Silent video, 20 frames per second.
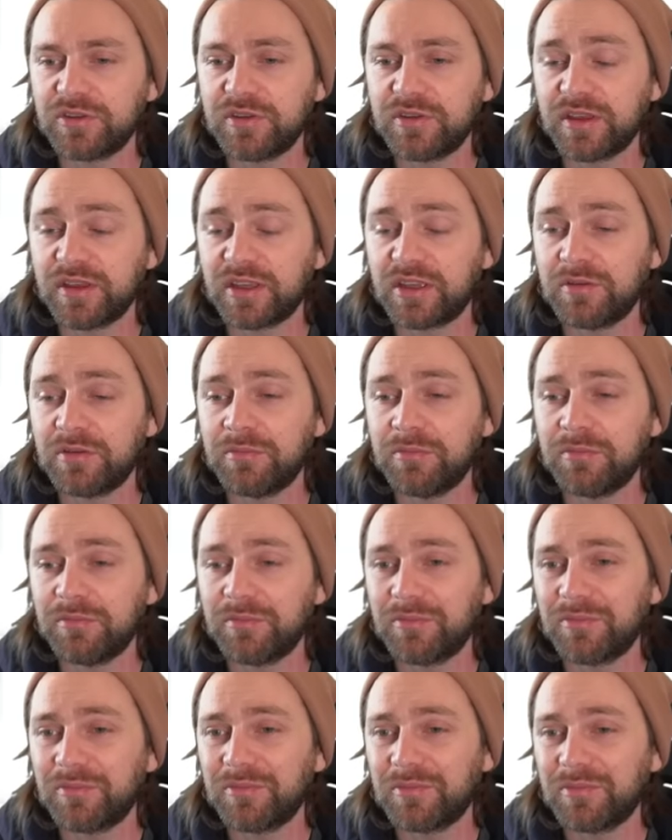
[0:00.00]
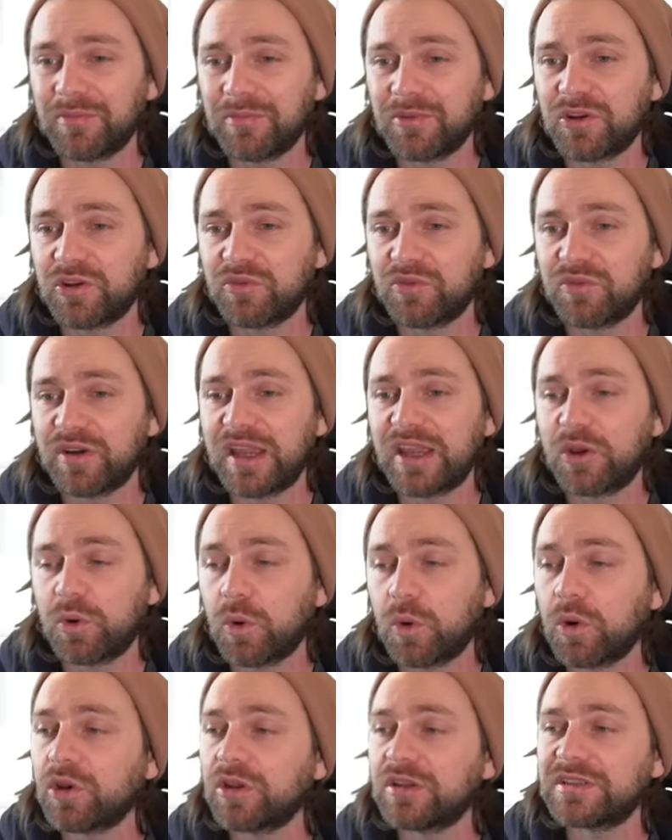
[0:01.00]
that can create
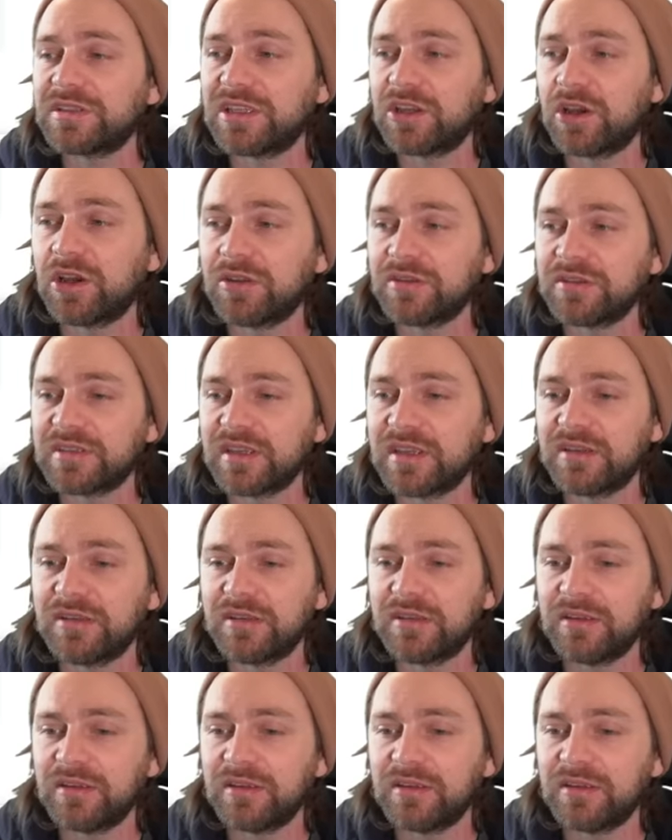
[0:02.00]
quality content.